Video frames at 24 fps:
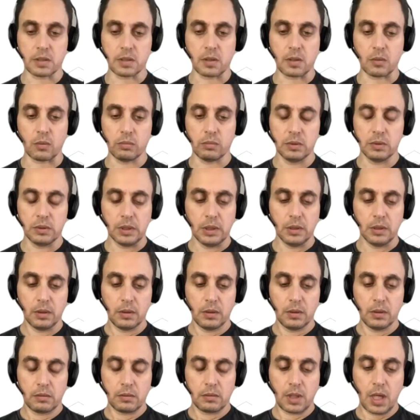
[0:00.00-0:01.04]
So
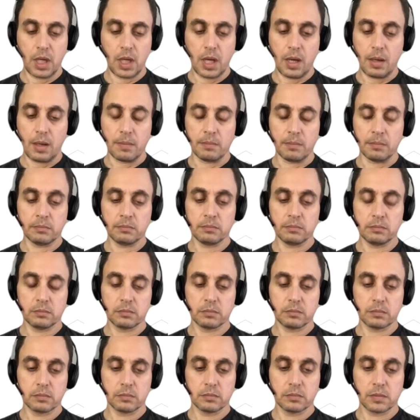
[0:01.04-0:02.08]

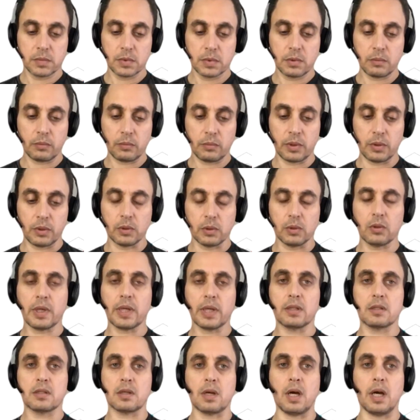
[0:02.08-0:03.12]
when you look
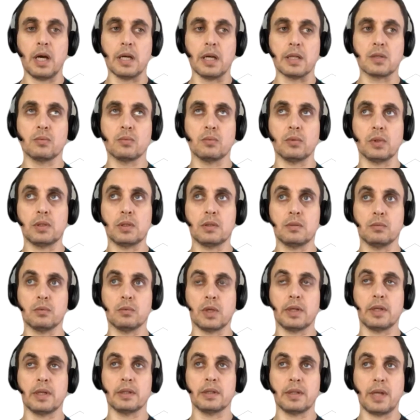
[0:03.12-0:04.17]
at JWTs,
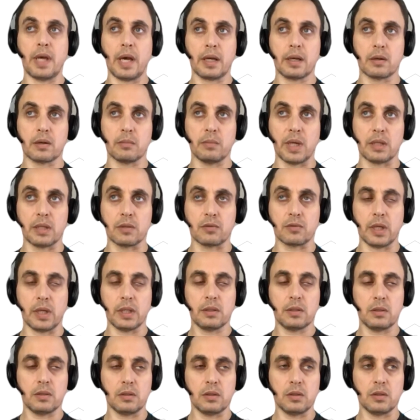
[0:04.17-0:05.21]
what an attacker might try
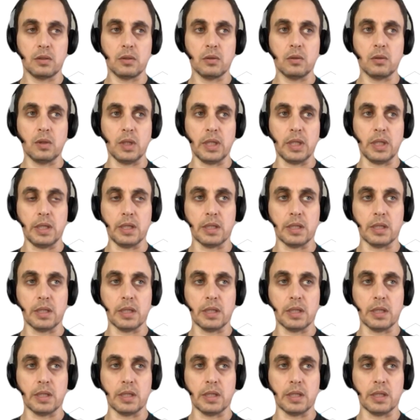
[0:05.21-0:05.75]
to do